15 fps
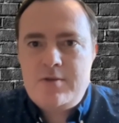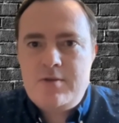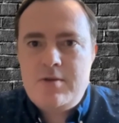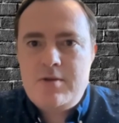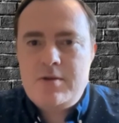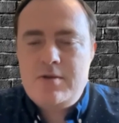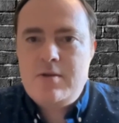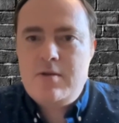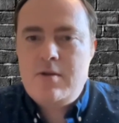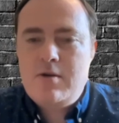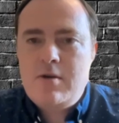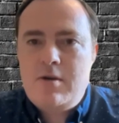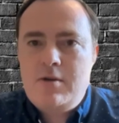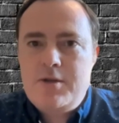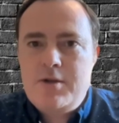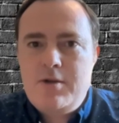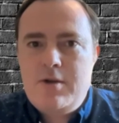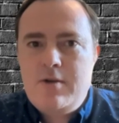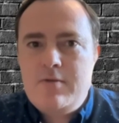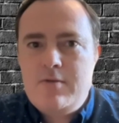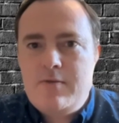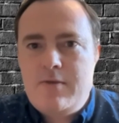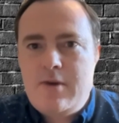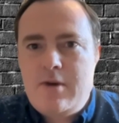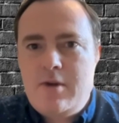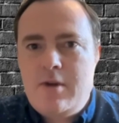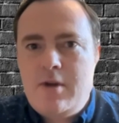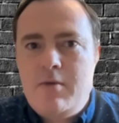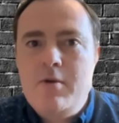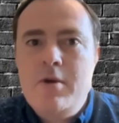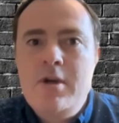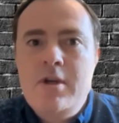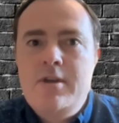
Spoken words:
So their alternatives are very low.